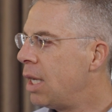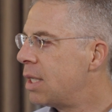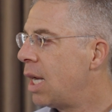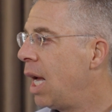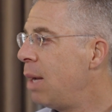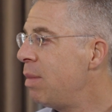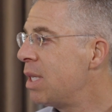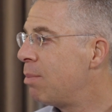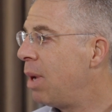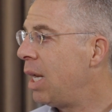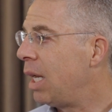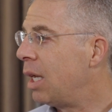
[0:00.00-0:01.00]
and time is
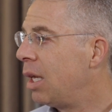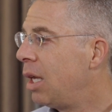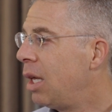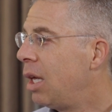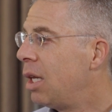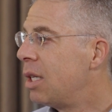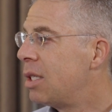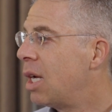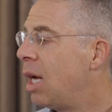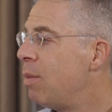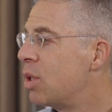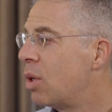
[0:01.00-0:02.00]
money.
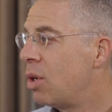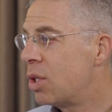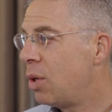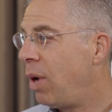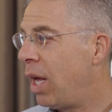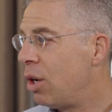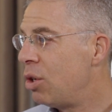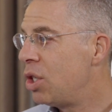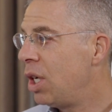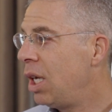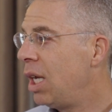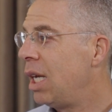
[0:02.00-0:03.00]
Time is also
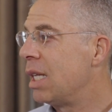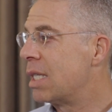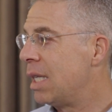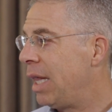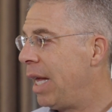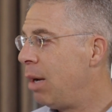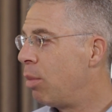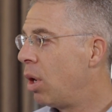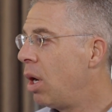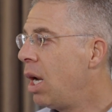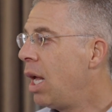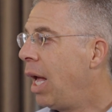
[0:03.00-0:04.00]
energy, it's
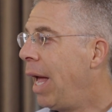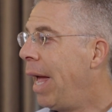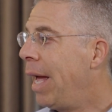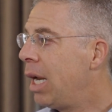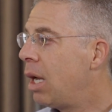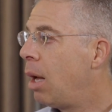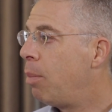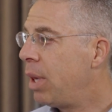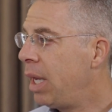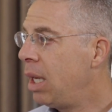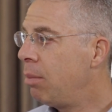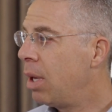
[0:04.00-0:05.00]
labor, and a
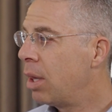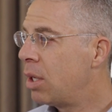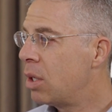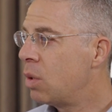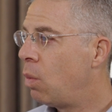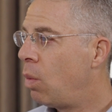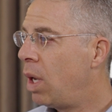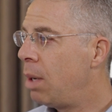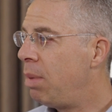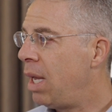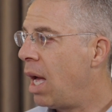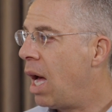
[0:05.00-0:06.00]
plating bath doesn't want
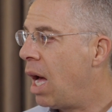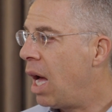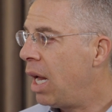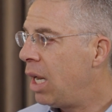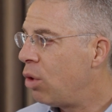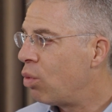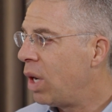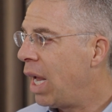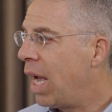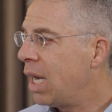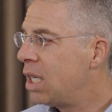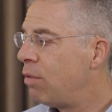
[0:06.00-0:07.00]
to be hot and
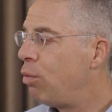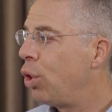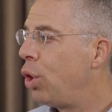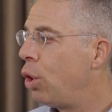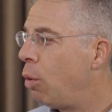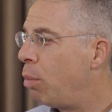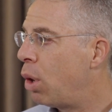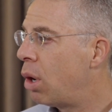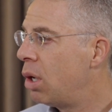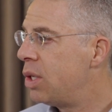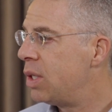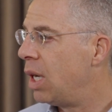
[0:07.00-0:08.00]
reactive with no
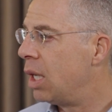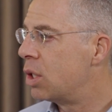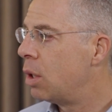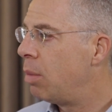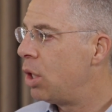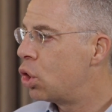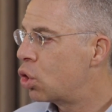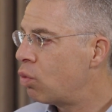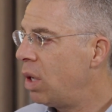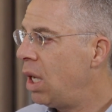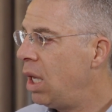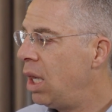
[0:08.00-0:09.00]
parts in it. So by
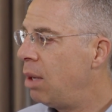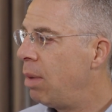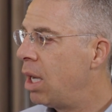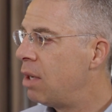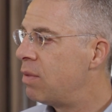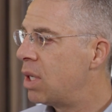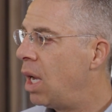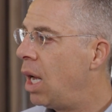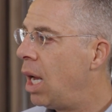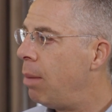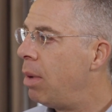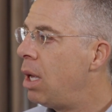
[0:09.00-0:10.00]
shrinking the amount of
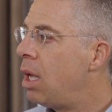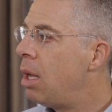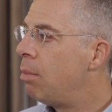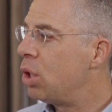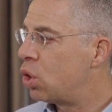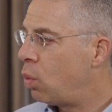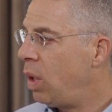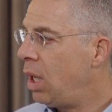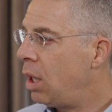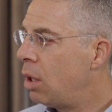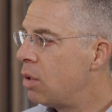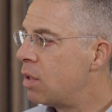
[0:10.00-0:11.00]
time
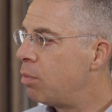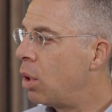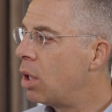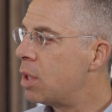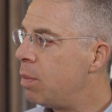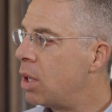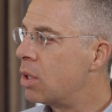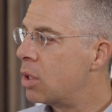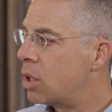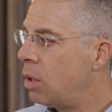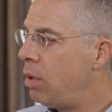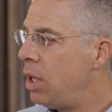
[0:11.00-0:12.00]
between loads of parts, because
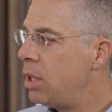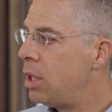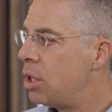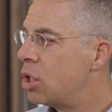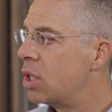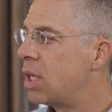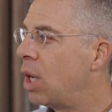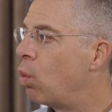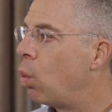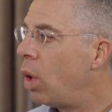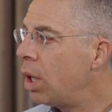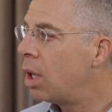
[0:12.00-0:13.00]
it's so easy to just
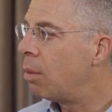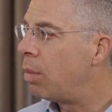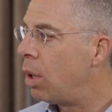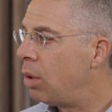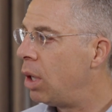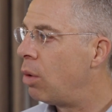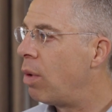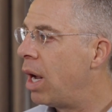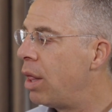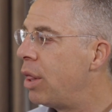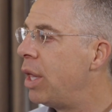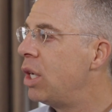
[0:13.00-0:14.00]
add 1 component
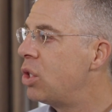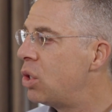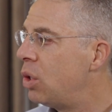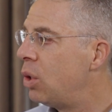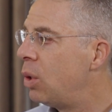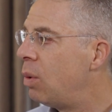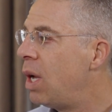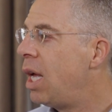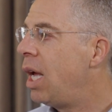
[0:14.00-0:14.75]
rather than 2,